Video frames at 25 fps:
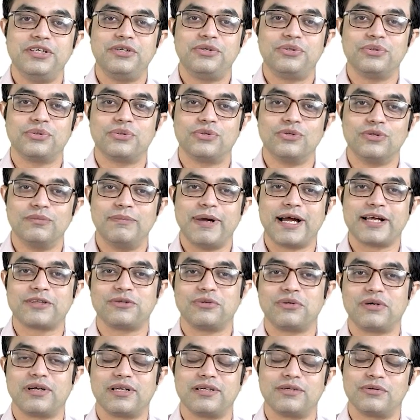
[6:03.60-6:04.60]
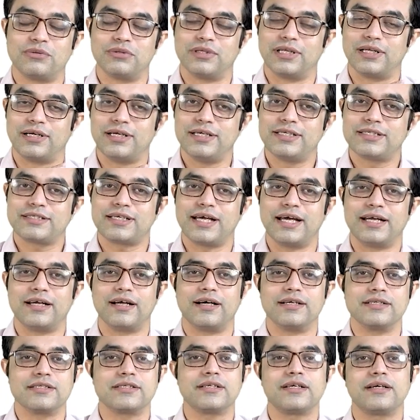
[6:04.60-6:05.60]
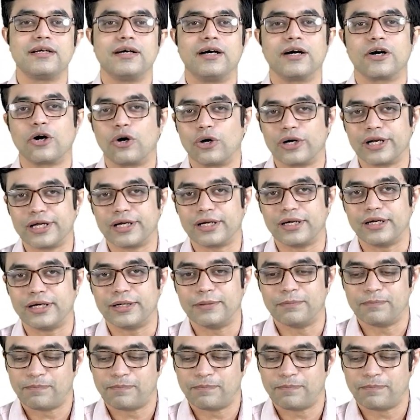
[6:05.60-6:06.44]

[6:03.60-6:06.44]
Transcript: need to go back to, to the list and answer accordingly.